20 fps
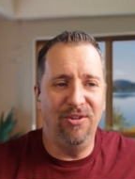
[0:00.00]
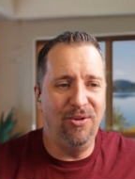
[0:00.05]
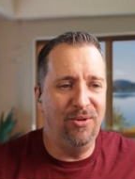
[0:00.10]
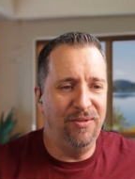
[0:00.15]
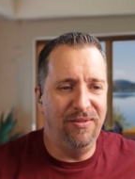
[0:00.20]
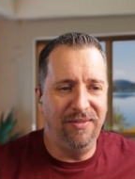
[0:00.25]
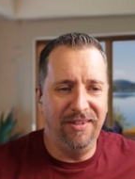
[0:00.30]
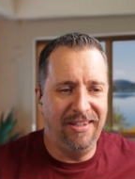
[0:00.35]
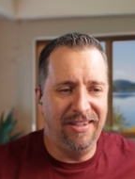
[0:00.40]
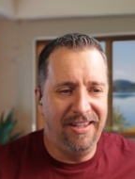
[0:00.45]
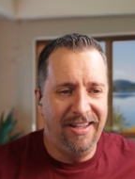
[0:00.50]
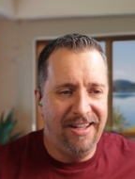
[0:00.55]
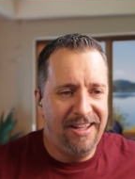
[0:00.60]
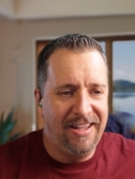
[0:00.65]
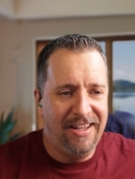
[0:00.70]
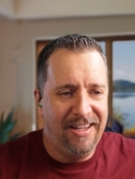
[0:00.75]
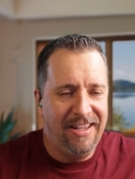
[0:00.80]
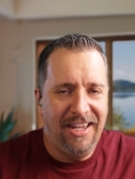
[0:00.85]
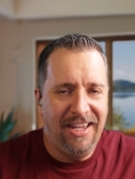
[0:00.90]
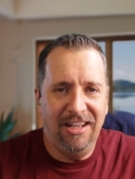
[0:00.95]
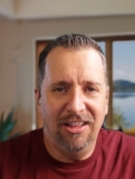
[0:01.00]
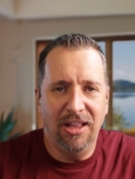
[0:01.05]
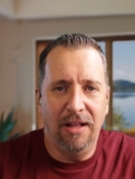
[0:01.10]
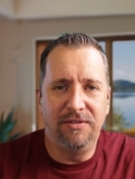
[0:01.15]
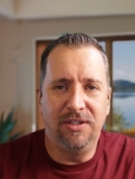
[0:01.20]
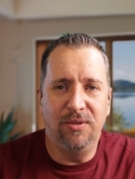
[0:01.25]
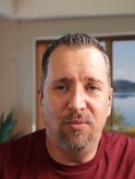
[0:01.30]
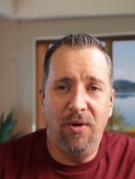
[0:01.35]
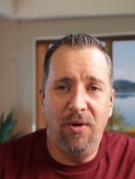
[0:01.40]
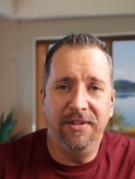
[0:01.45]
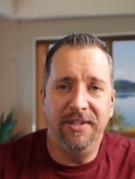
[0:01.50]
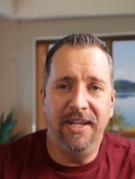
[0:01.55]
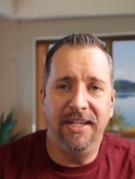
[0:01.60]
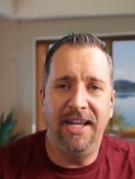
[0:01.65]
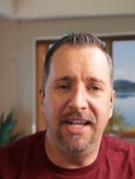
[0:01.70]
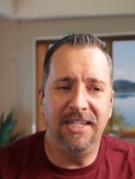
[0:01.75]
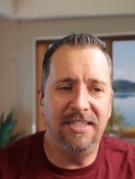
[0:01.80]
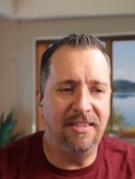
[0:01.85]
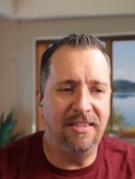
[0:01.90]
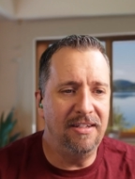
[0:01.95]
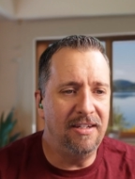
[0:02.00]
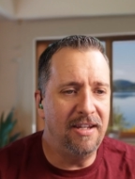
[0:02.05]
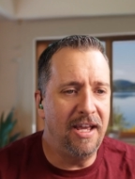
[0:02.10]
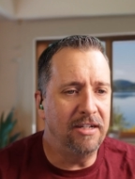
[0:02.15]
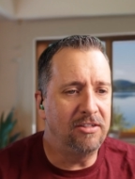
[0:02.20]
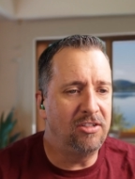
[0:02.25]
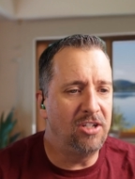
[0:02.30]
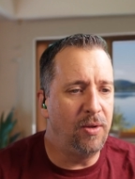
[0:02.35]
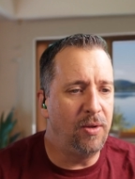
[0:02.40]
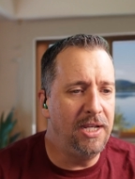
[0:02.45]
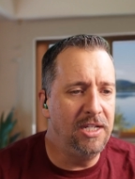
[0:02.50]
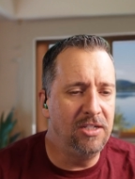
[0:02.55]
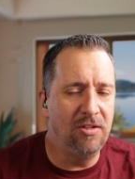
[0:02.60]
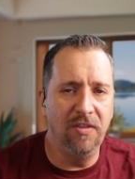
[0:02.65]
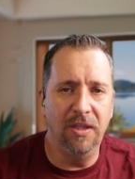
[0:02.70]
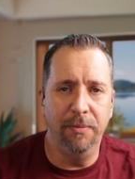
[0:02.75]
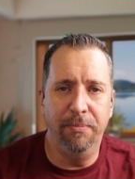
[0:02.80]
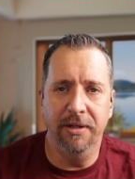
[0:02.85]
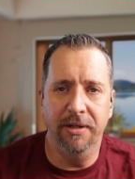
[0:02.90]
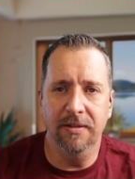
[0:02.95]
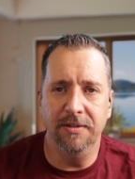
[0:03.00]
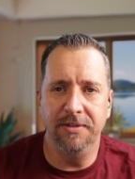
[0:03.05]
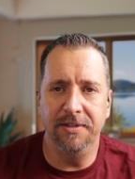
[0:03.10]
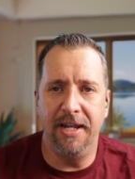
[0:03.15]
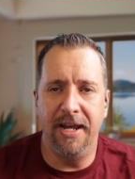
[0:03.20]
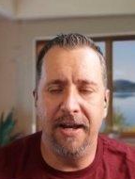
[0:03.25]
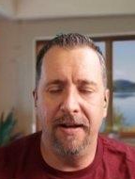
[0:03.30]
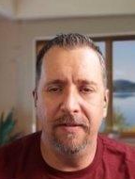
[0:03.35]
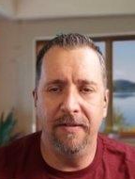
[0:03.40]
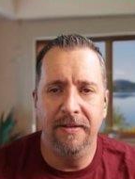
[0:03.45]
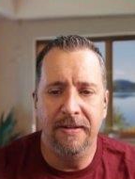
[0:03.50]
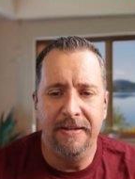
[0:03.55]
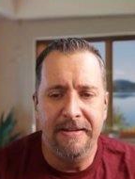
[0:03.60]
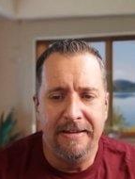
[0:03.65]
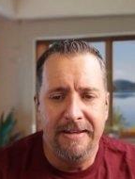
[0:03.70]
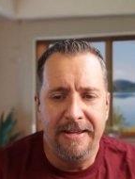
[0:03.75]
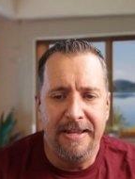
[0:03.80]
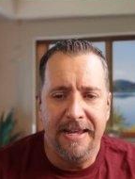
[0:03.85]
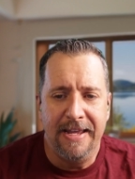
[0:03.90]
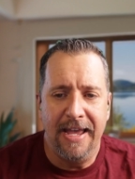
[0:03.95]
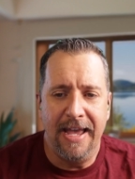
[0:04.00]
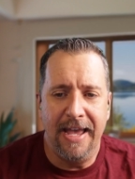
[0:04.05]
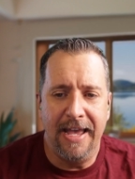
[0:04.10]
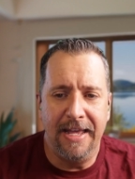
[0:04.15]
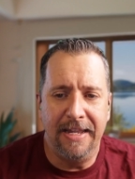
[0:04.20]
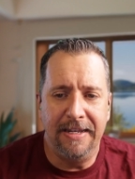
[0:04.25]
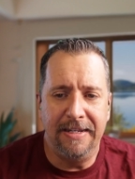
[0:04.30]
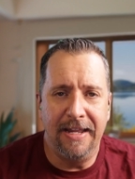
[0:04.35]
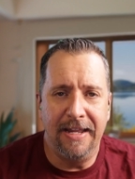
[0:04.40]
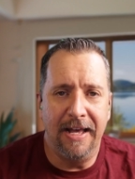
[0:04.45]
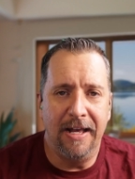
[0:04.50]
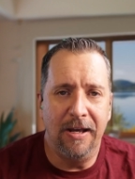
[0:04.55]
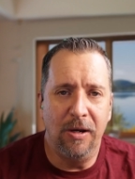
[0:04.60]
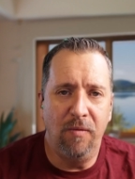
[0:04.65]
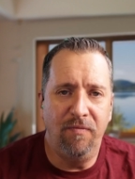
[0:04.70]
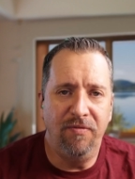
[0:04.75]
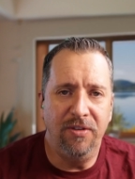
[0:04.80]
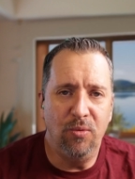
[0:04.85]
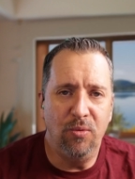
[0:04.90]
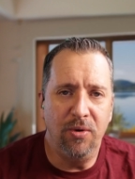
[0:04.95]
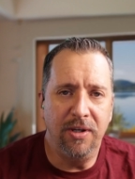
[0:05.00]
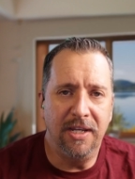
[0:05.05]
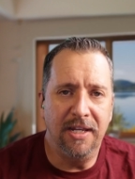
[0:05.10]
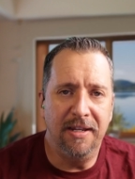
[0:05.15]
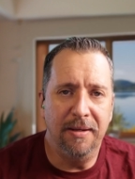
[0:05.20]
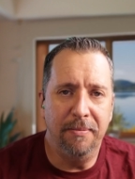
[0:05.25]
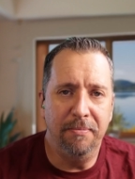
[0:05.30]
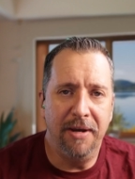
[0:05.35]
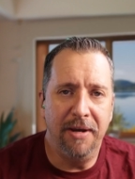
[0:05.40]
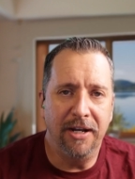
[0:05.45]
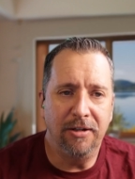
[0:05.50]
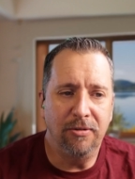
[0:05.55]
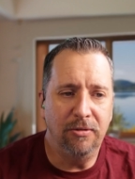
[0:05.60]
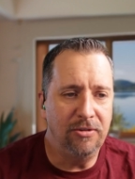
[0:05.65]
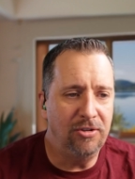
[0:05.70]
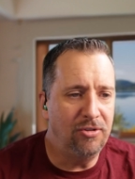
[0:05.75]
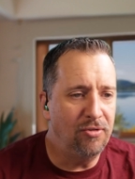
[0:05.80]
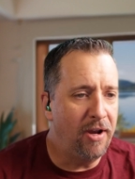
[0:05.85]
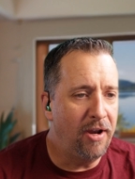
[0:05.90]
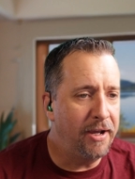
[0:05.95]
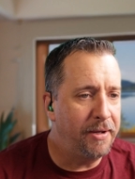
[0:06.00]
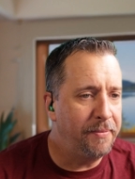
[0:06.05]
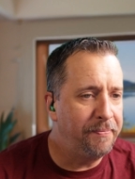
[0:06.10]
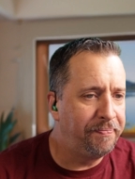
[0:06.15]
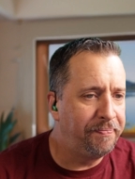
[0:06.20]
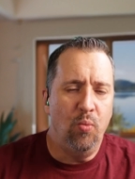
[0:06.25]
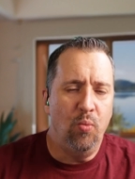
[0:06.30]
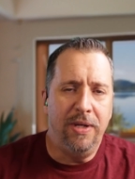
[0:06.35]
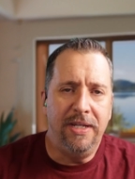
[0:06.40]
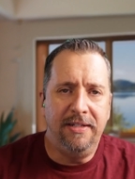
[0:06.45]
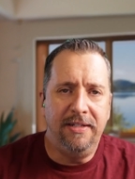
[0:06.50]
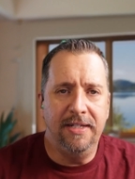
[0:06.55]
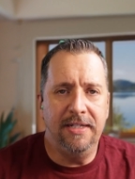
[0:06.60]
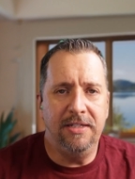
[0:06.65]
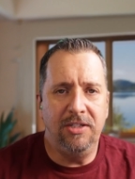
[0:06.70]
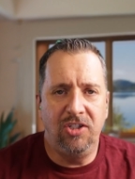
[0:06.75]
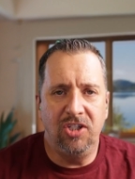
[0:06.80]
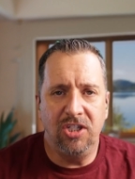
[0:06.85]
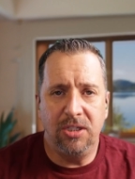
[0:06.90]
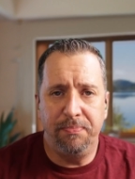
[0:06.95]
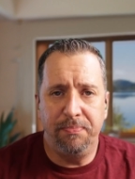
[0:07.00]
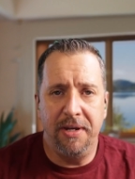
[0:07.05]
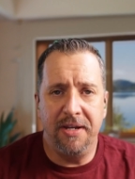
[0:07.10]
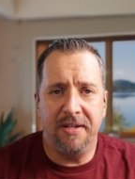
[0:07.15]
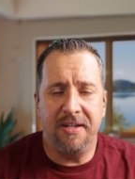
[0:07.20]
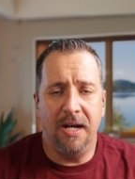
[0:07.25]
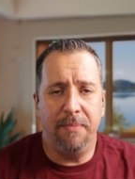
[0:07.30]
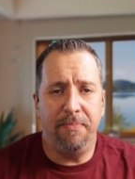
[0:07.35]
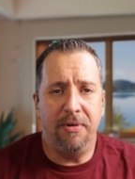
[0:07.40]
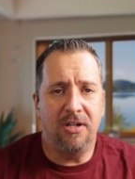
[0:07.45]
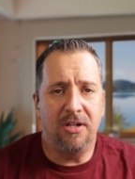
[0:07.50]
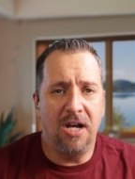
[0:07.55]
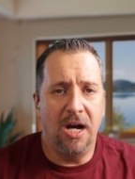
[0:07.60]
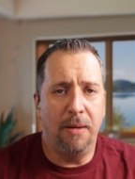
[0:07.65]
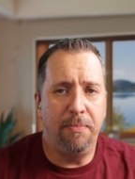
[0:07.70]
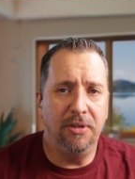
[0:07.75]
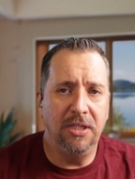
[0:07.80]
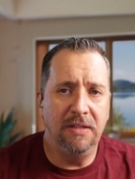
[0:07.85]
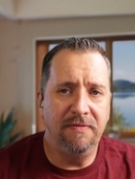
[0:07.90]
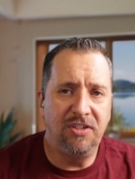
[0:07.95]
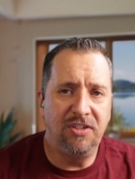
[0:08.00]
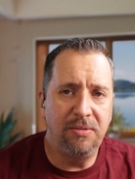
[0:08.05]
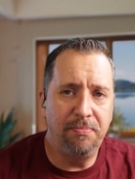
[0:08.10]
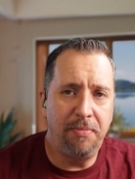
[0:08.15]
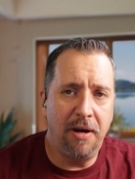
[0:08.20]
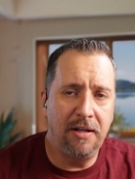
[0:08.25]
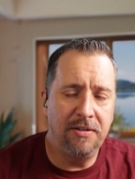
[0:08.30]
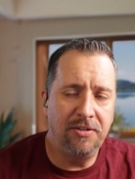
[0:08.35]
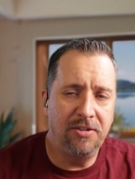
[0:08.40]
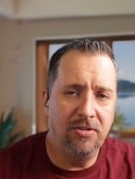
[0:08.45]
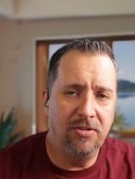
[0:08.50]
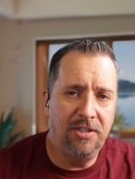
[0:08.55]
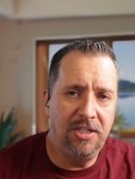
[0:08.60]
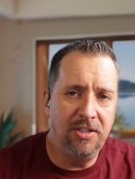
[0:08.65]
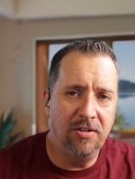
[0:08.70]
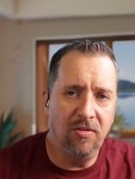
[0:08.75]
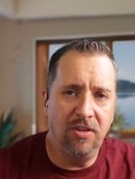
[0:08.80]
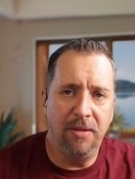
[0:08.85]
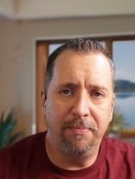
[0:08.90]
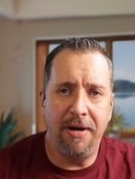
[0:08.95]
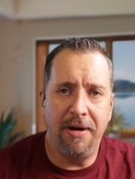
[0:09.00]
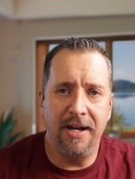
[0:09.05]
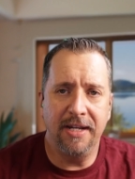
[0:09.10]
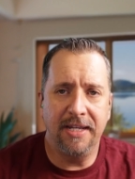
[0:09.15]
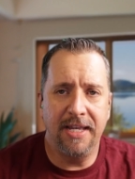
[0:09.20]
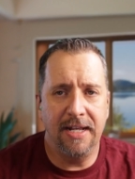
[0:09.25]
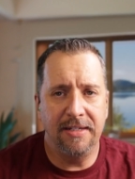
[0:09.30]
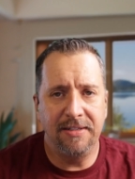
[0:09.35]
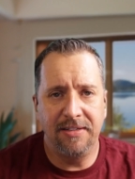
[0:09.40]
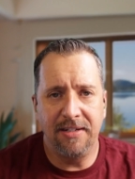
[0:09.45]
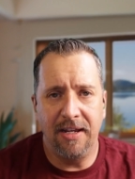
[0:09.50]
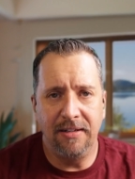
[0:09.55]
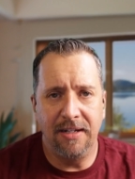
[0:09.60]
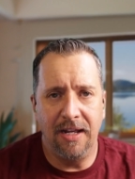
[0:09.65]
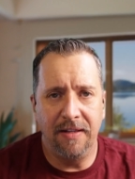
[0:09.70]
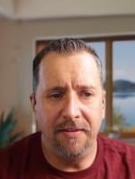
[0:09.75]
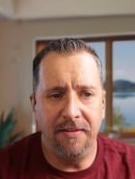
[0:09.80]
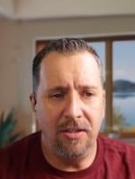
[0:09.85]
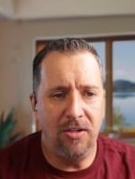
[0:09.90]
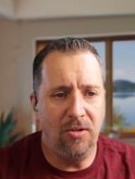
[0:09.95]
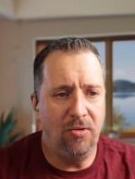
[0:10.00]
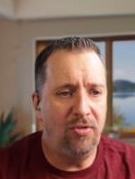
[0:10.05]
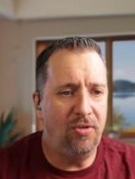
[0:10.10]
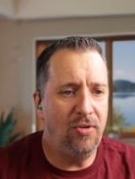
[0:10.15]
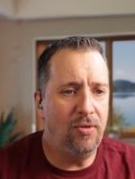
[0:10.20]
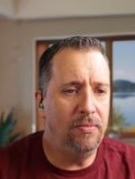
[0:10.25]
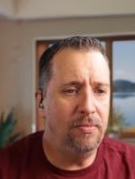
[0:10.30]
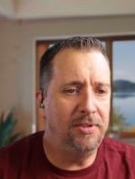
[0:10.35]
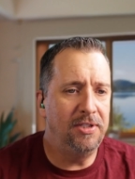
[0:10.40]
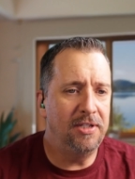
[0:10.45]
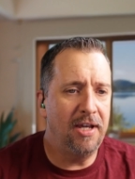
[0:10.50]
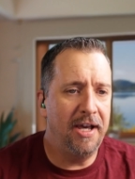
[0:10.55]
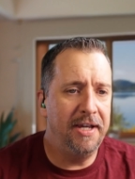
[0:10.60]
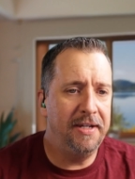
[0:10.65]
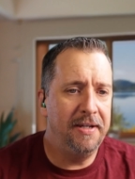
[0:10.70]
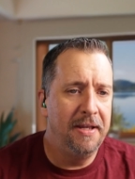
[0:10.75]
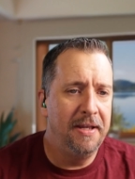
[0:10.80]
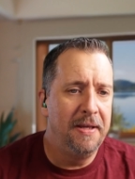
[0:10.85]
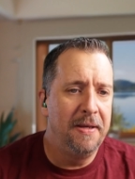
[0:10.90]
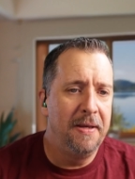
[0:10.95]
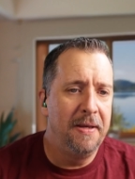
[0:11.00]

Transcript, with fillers: food, and he loves it one day, hates it the next. So he's on the pills now, and uh, hopefully we'll get him back on track. We did just pick up a couple of sponsors. These are on the podcast side, not the YouTube side.